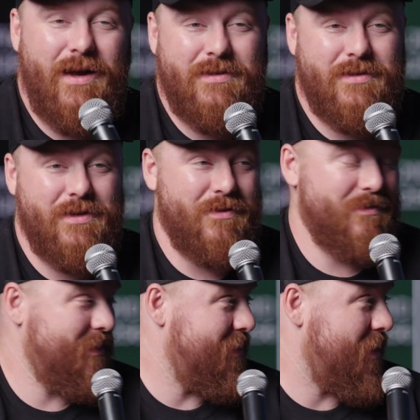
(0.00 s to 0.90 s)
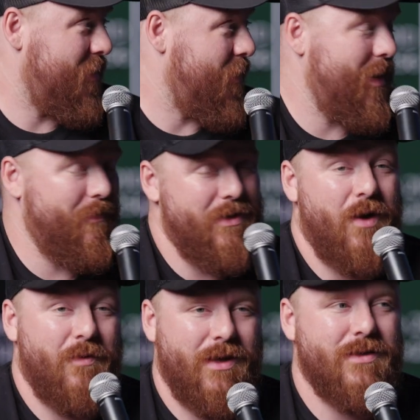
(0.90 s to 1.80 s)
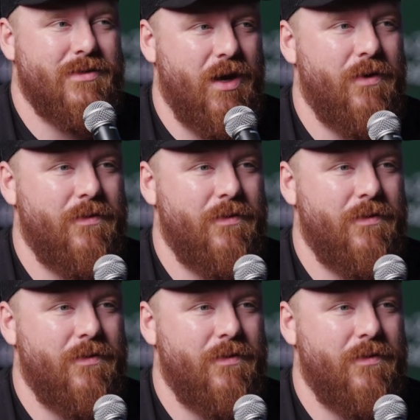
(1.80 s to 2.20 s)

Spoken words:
until, you're ready to be done with it. So